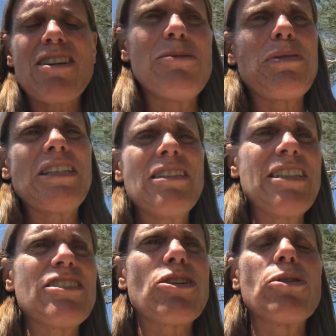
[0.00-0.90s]
completely
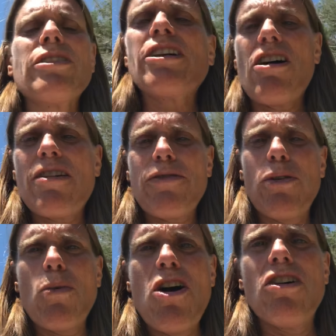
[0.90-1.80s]
and totally off the
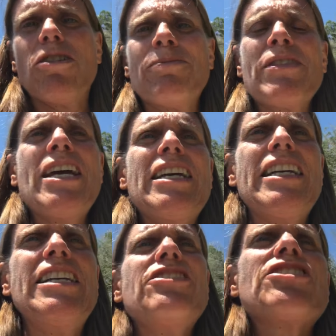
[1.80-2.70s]
wall.
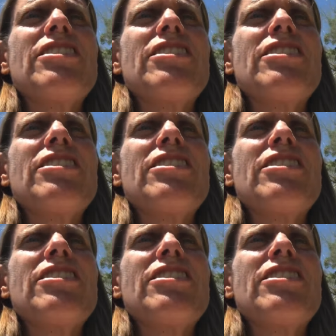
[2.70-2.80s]
Each